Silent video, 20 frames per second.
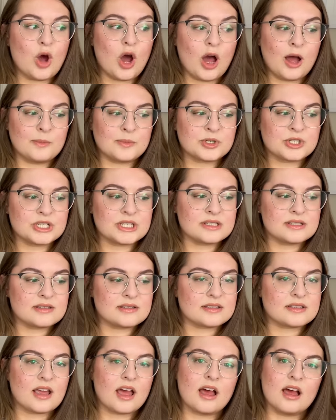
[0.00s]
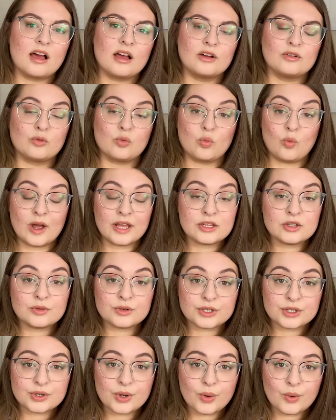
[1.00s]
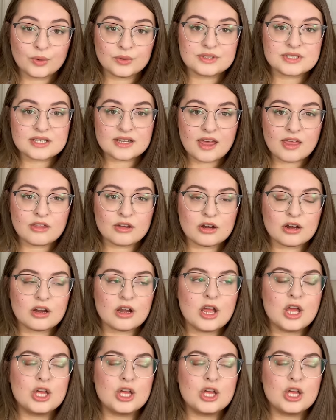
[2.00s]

options of what you could hold together